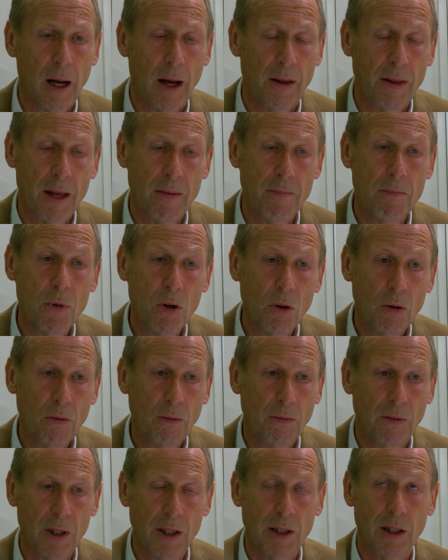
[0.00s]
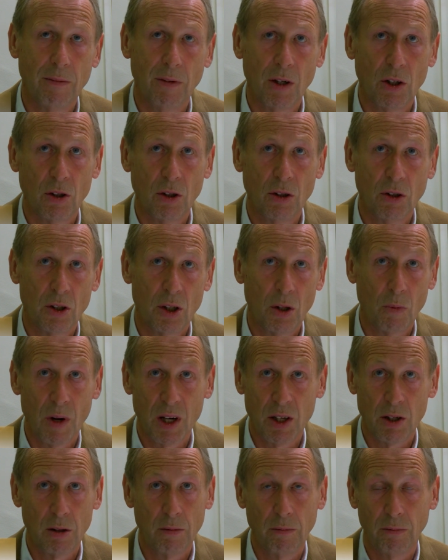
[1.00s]
And they moved these divisions to the
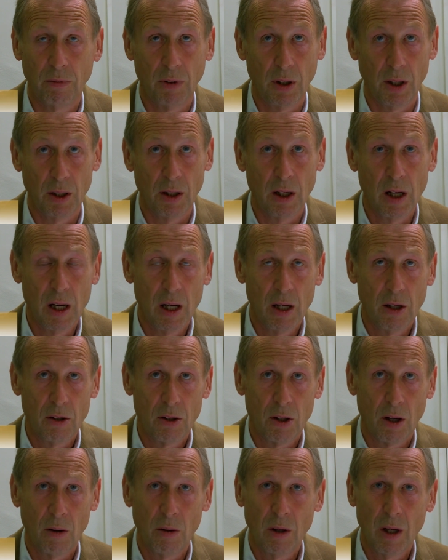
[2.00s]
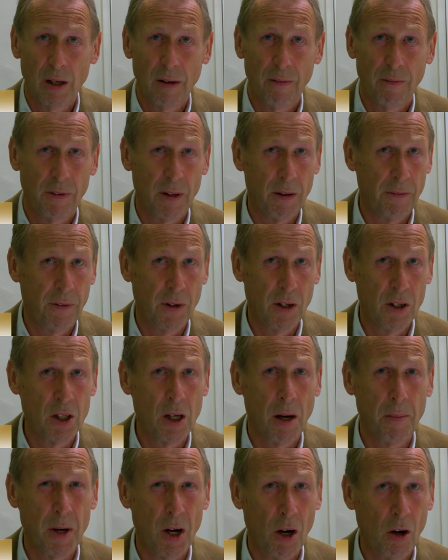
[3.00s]
Western Front. So for the first
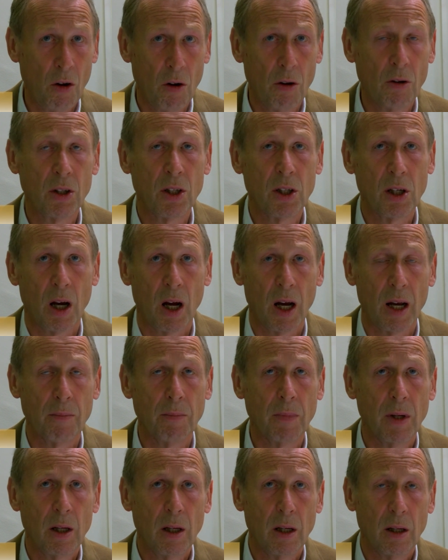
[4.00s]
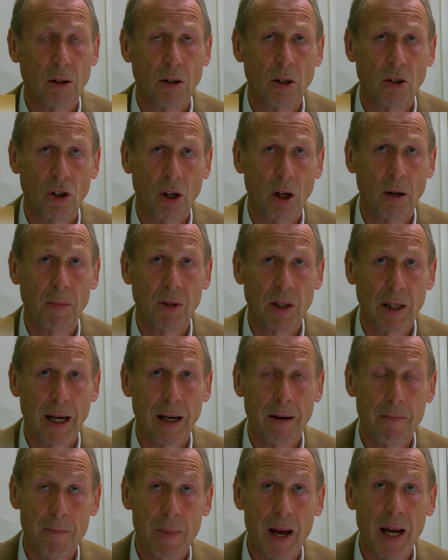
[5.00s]
time in a long time, the Germans
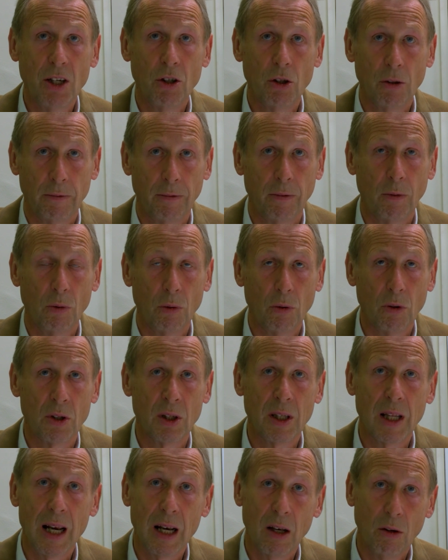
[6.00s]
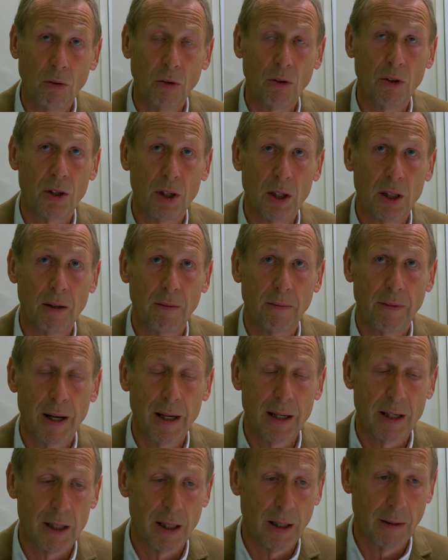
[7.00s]
had a major force and they launched this
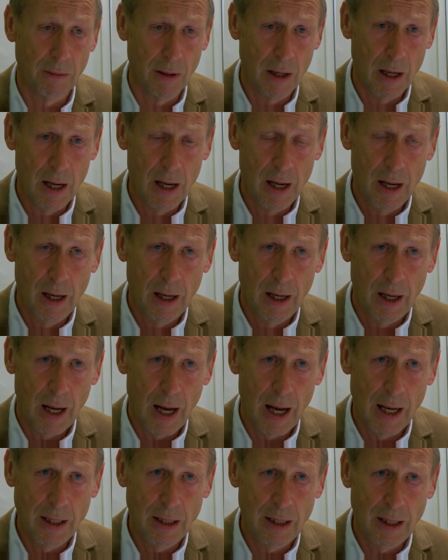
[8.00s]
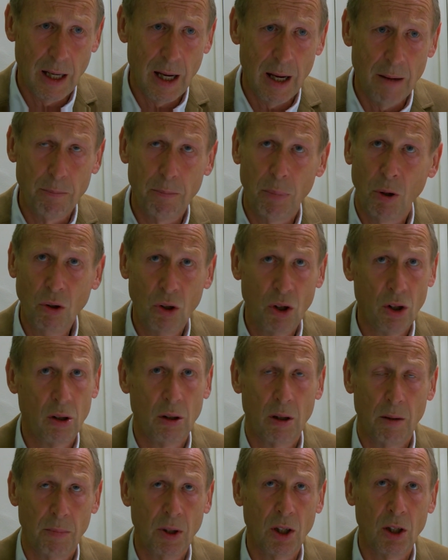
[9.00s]
offensive. And it
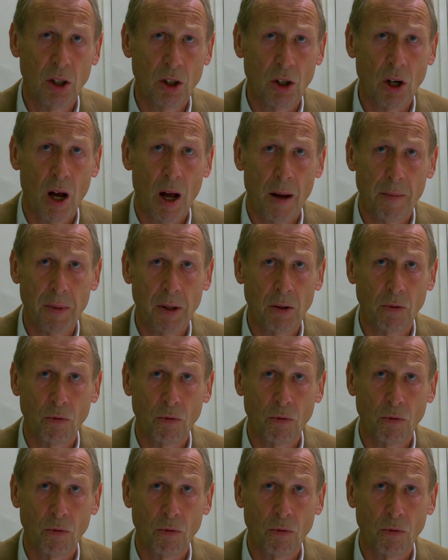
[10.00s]
pushed the British Army